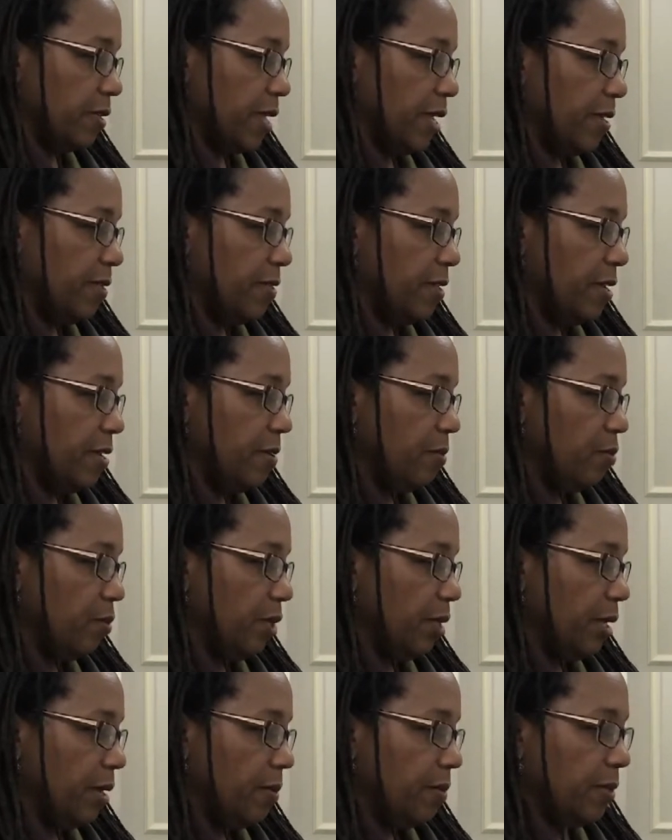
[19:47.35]
And then
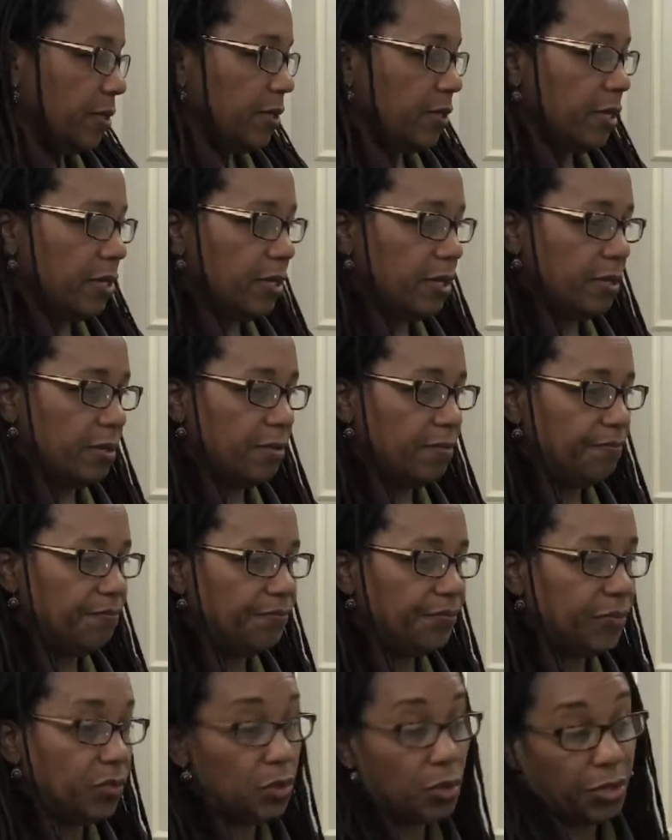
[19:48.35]
when I was in
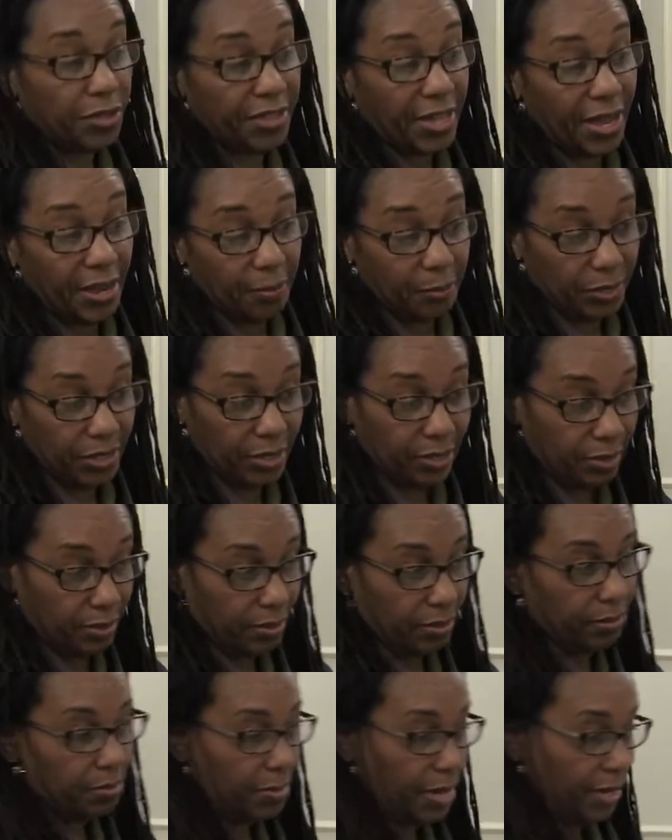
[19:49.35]
Northampton,
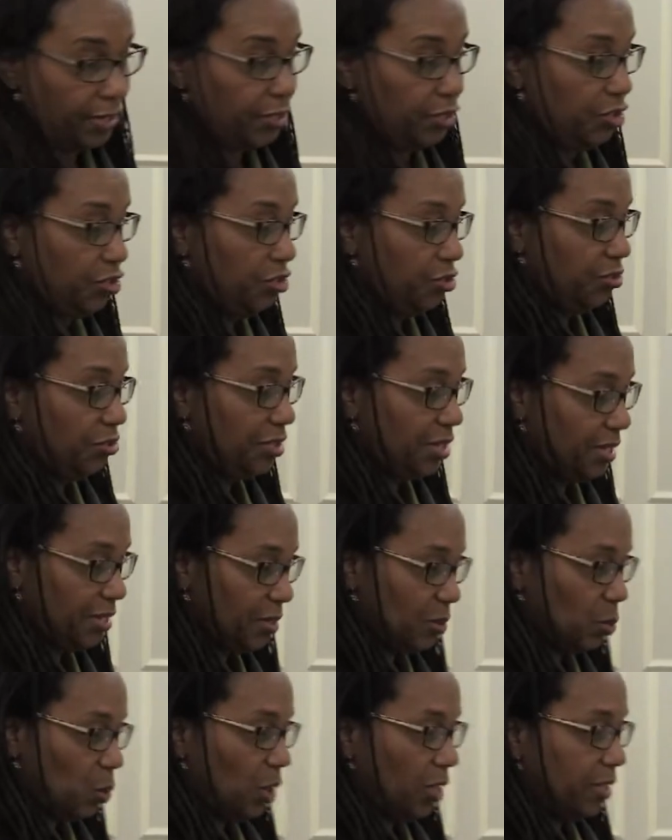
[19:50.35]

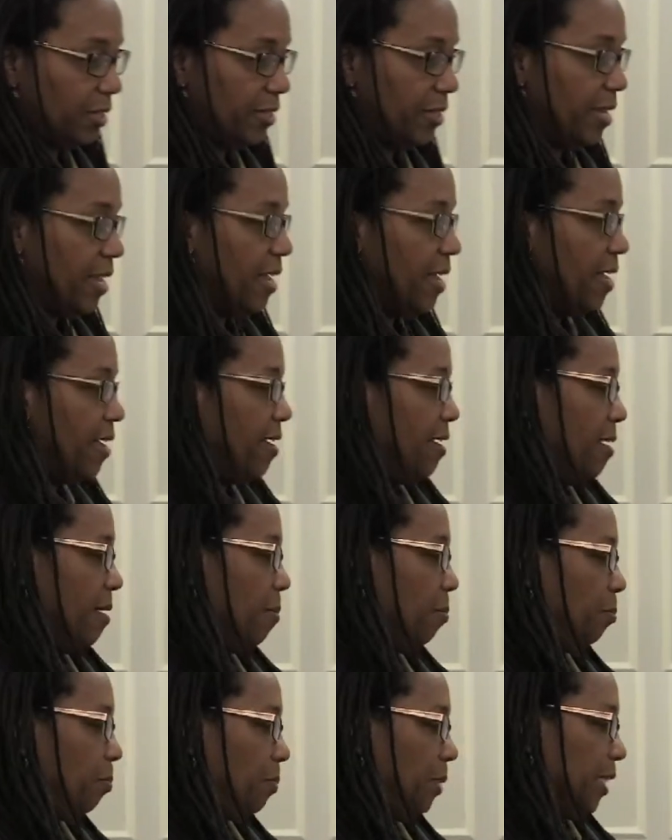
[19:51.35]
Massachusetts, one
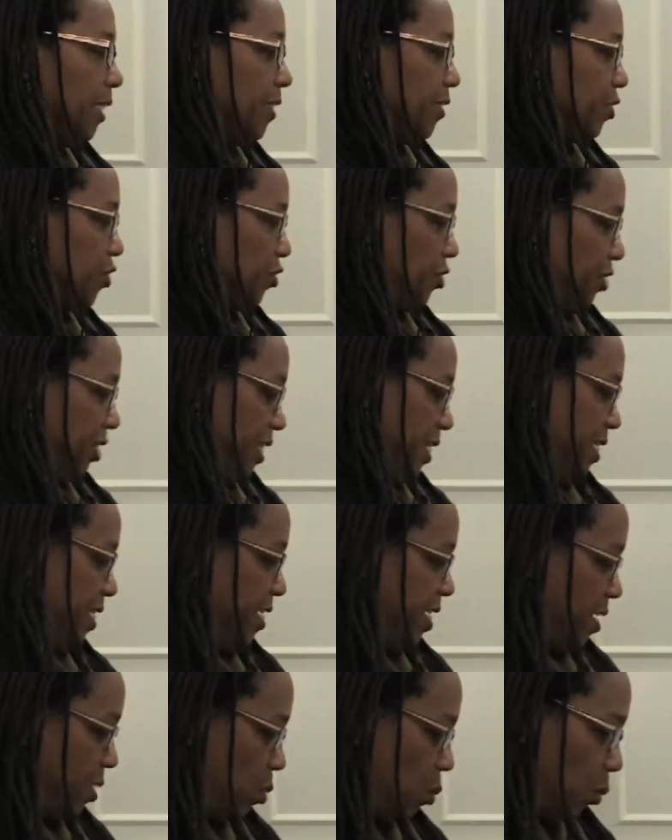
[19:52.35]

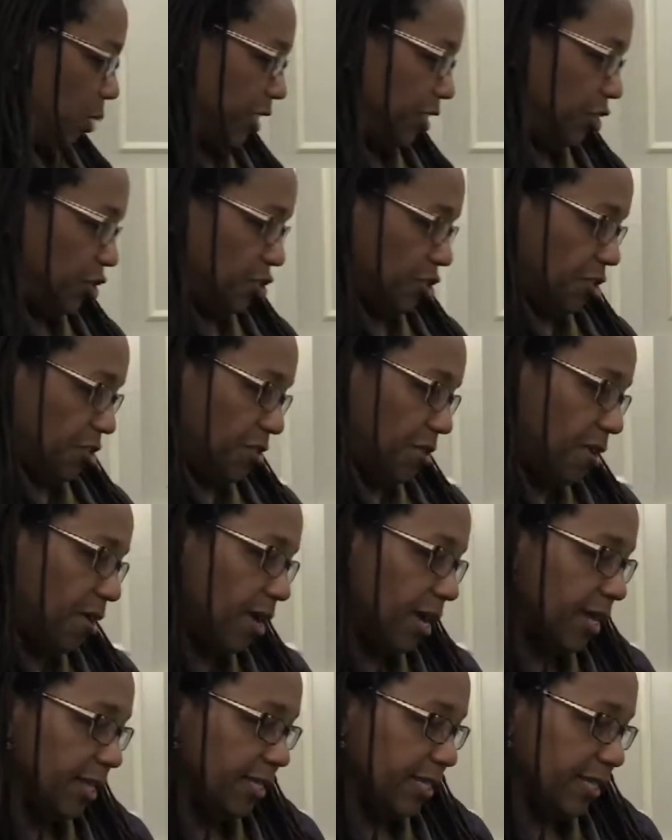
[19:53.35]
blizzardy winter,
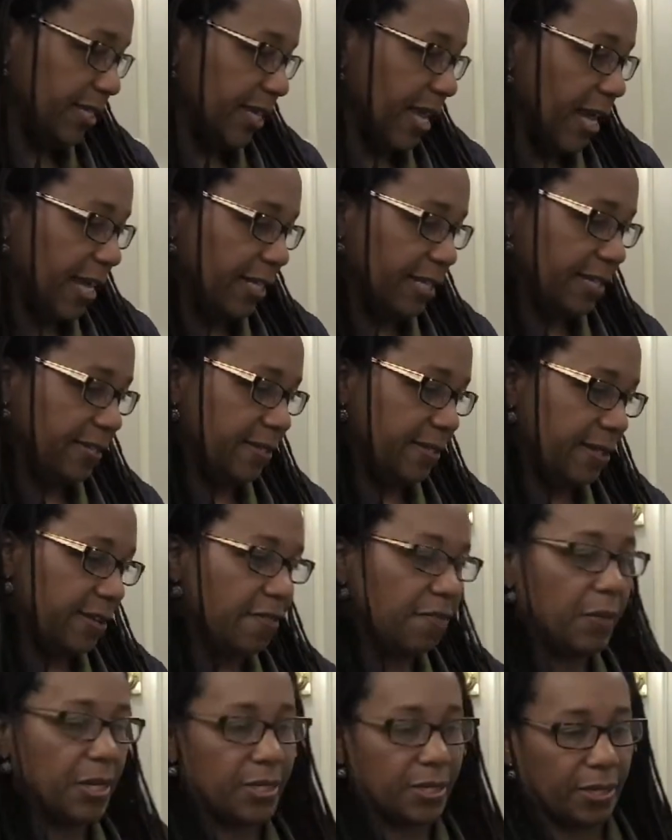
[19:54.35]
I decided to
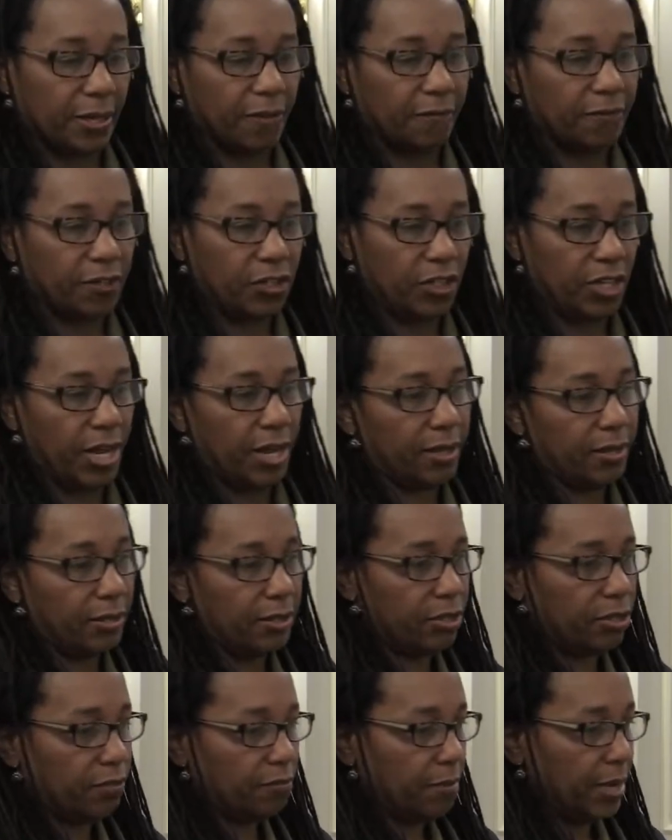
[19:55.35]
give myself the
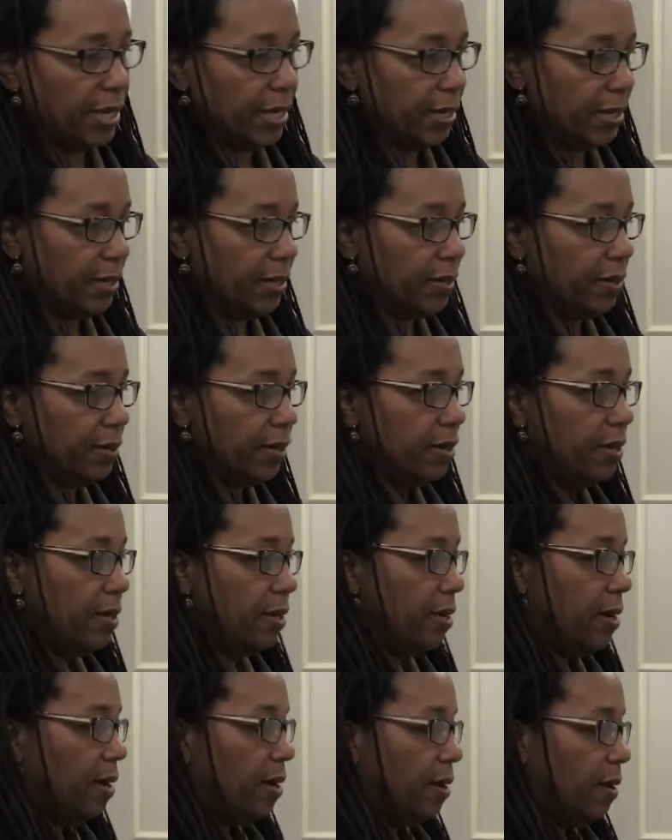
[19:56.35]
challenge of making
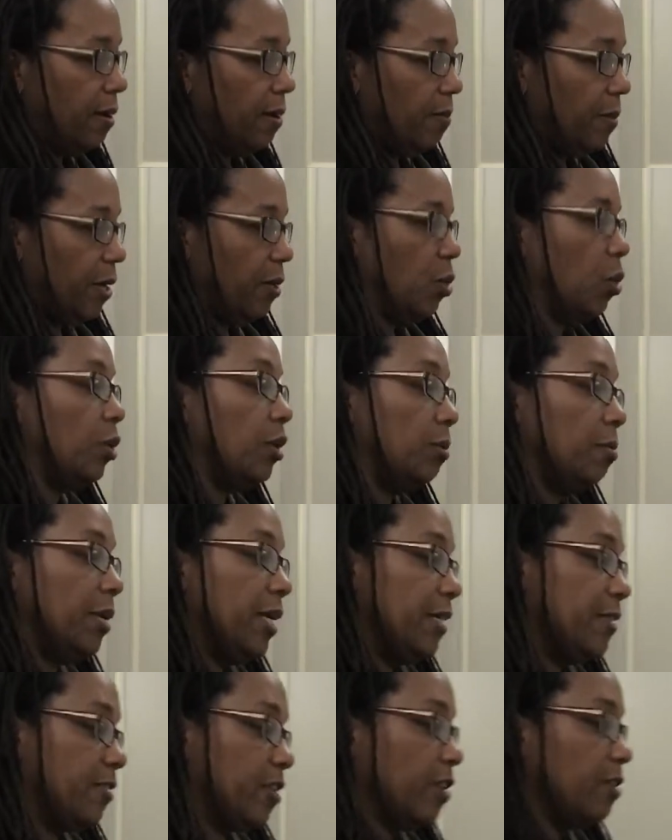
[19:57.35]
a quilt
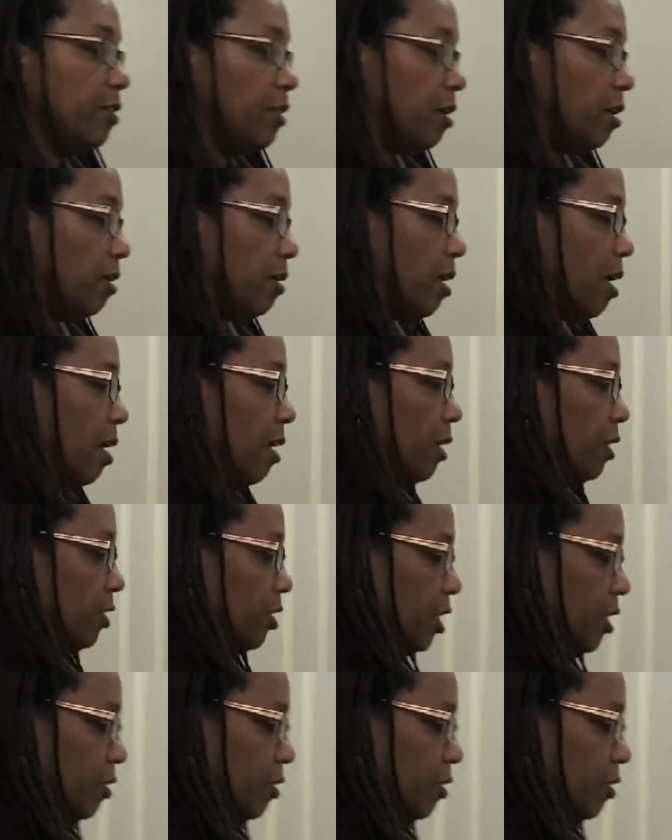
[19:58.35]
based on the collage.